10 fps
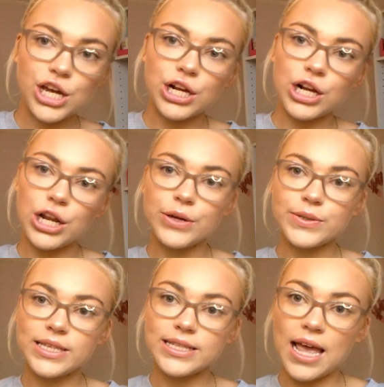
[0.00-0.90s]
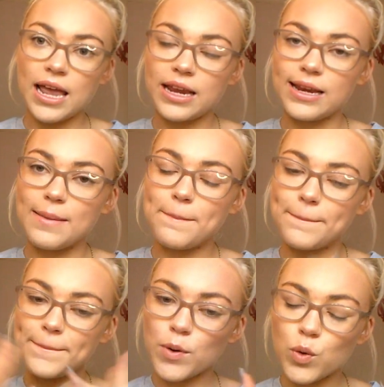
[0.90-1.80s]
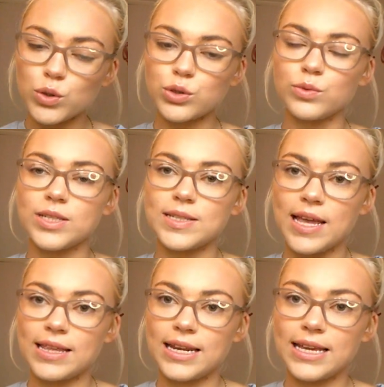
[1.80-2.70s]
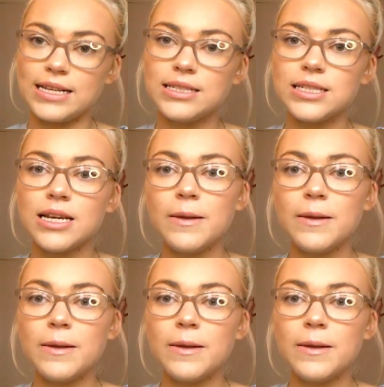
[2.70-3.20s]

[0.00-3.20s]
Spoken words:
closes a portal, to say the least,